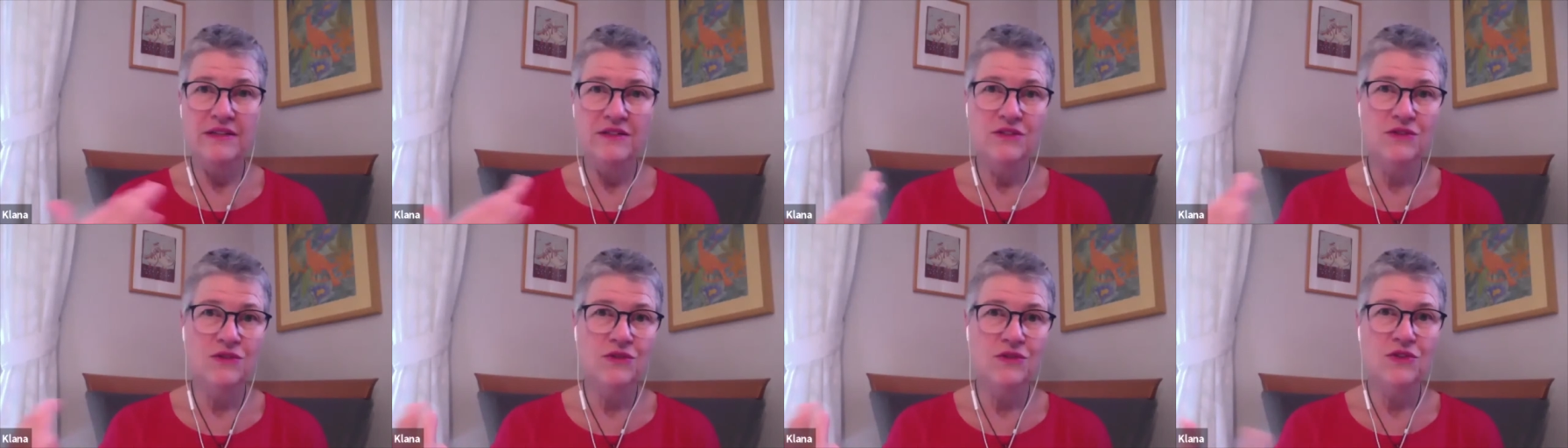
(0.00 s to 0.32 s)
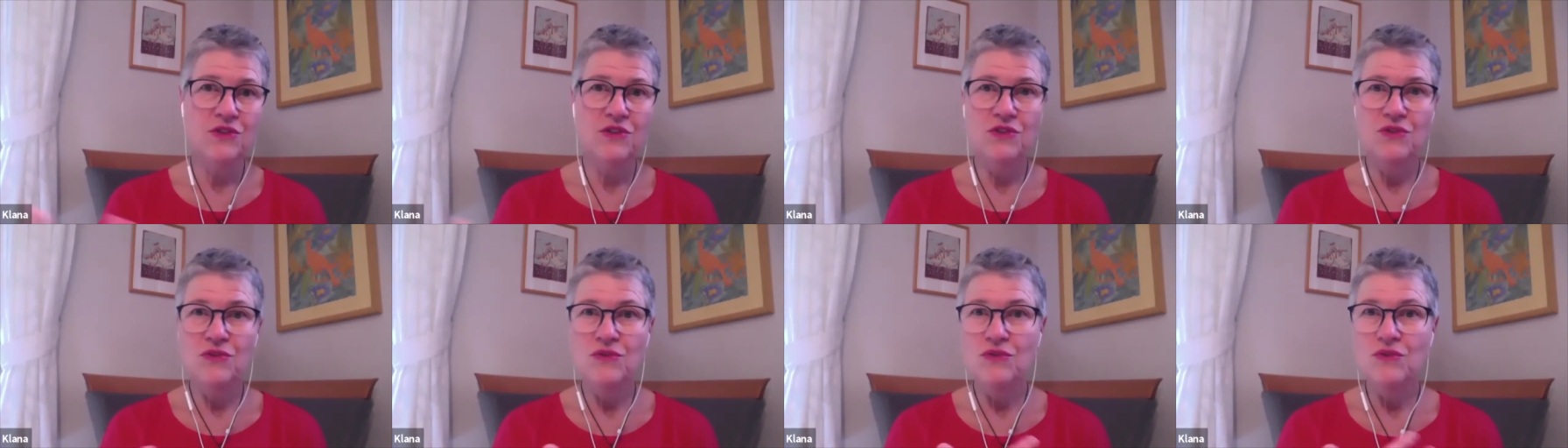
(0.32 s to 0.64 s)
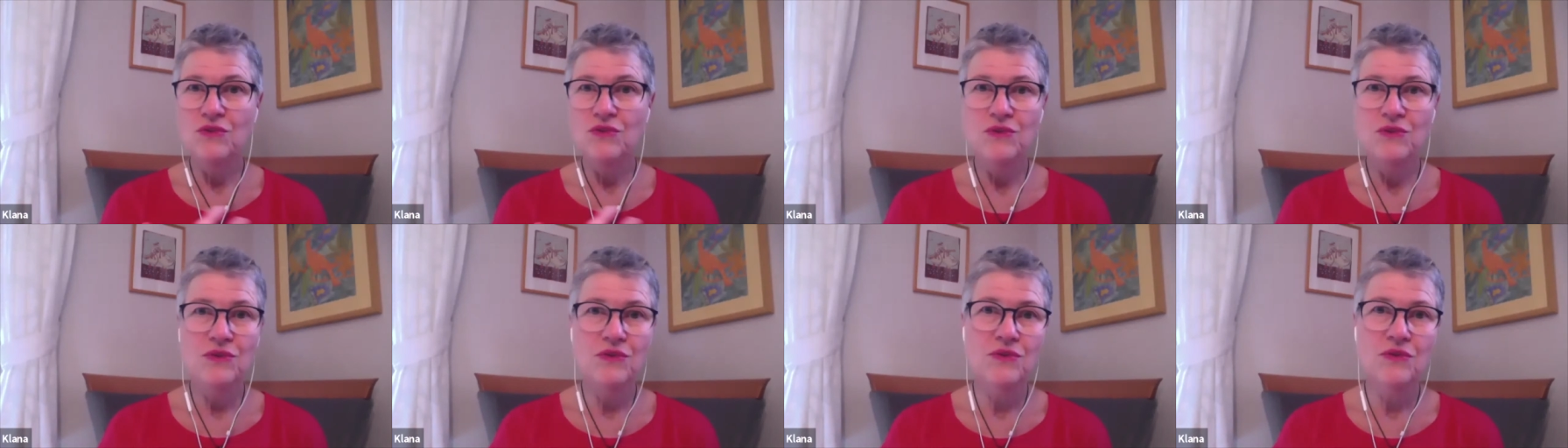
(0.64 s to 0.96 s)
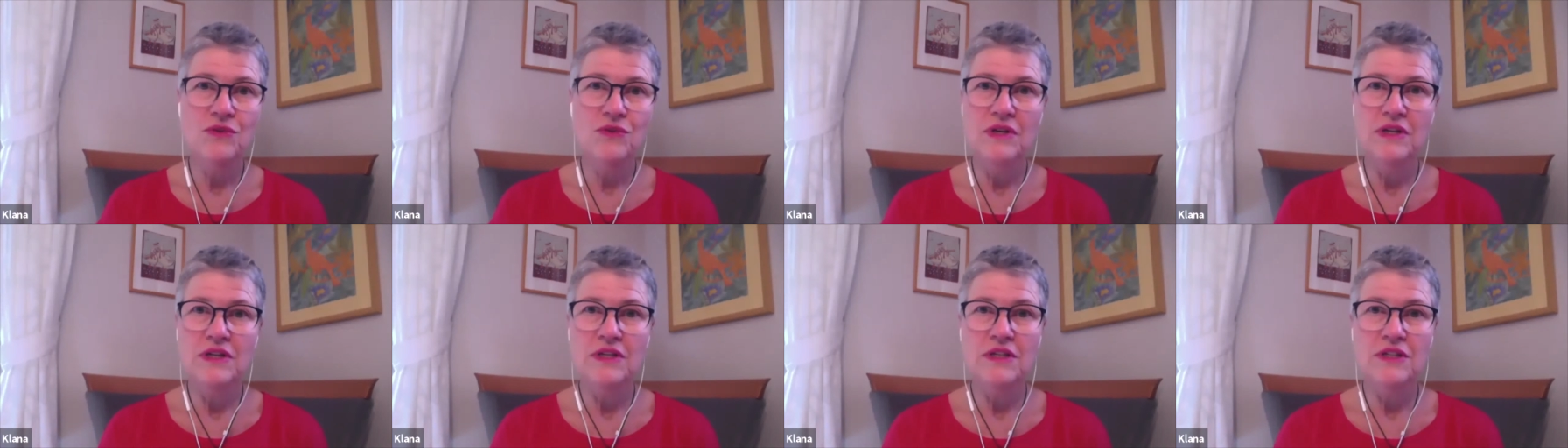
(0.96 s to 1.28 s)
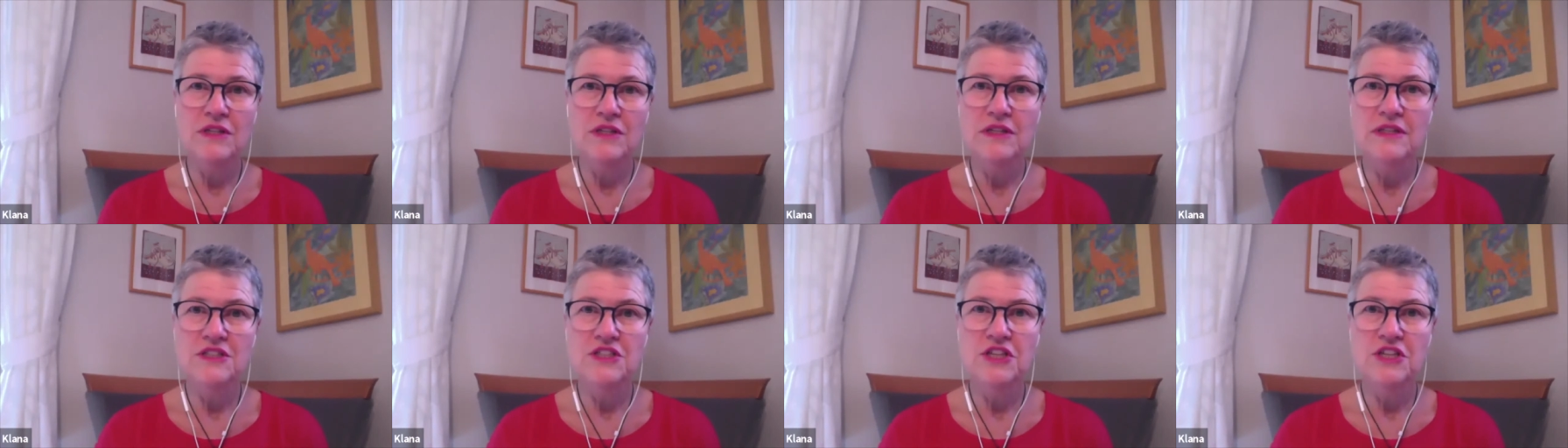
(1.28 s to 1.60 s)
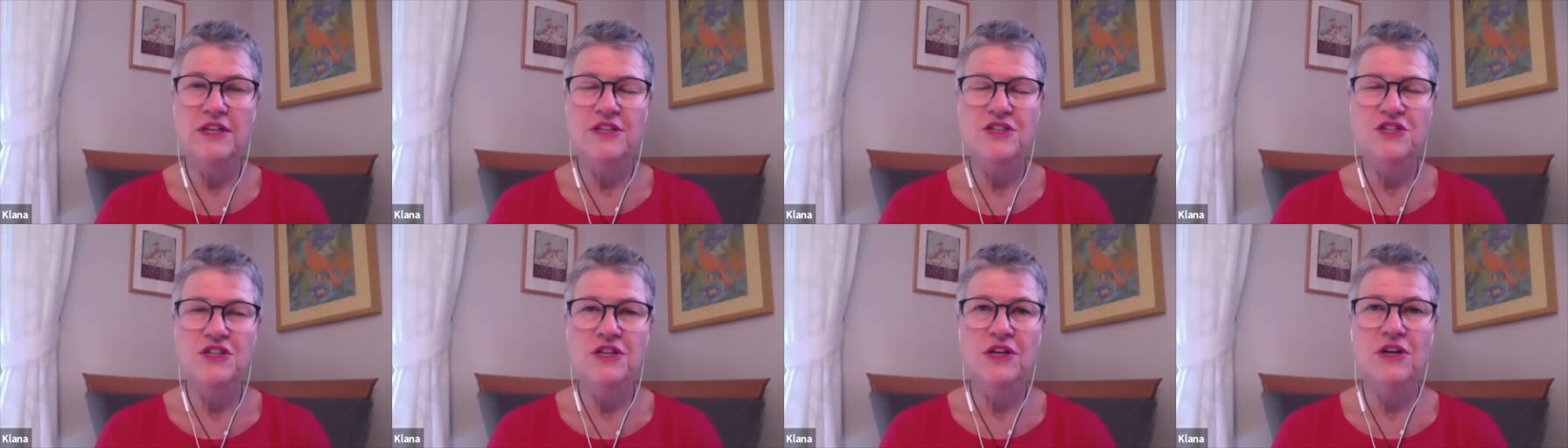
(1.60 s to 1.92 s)
so you you are
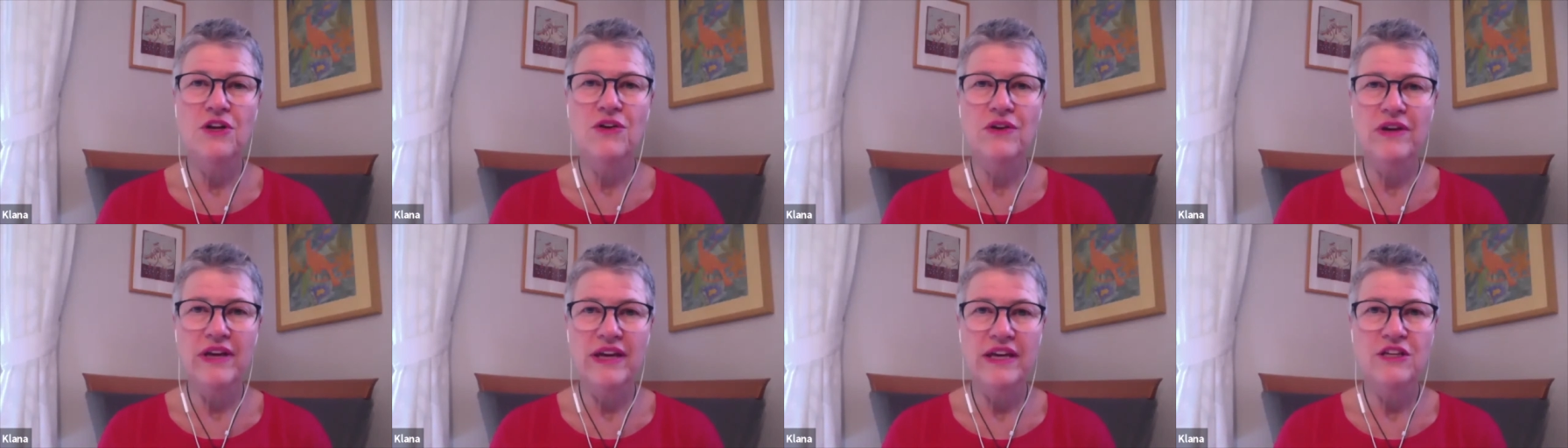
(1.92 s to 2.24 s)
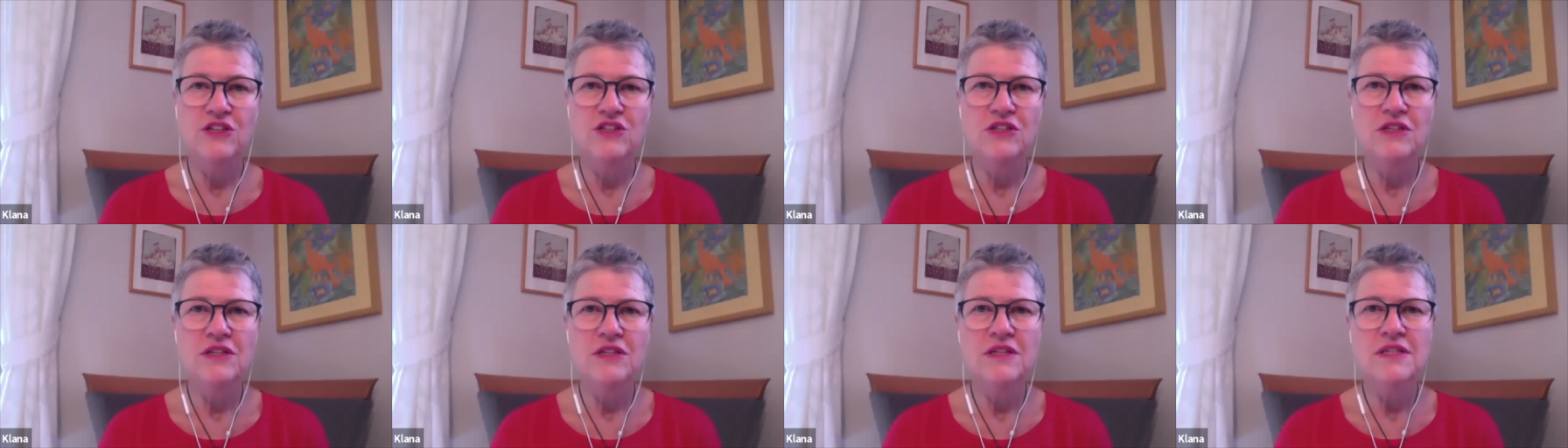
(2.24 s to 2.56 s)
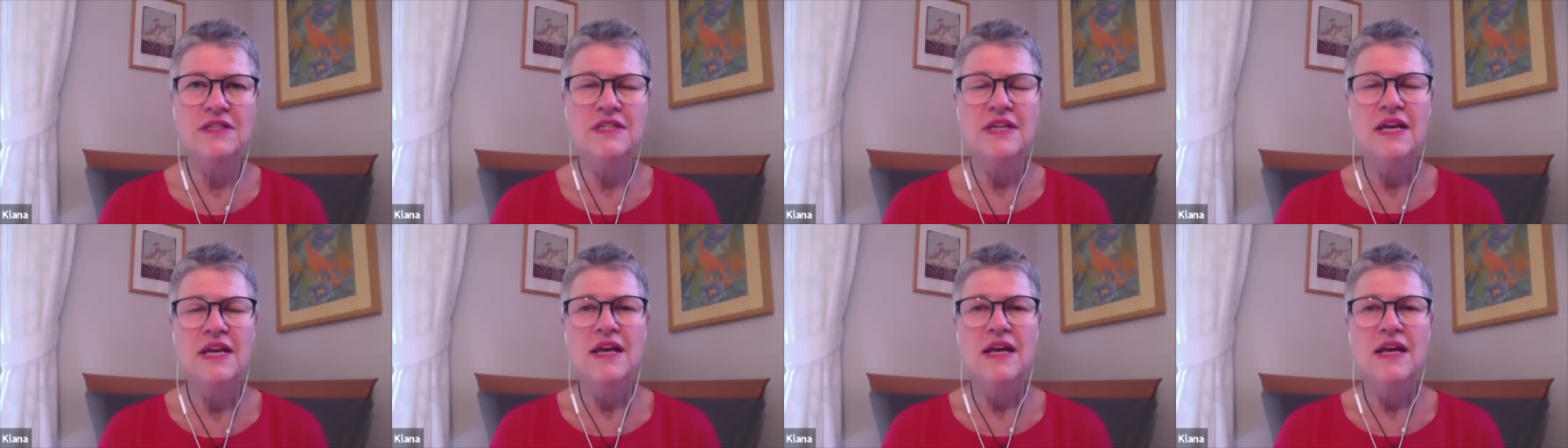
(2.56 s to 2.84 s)
changing locations.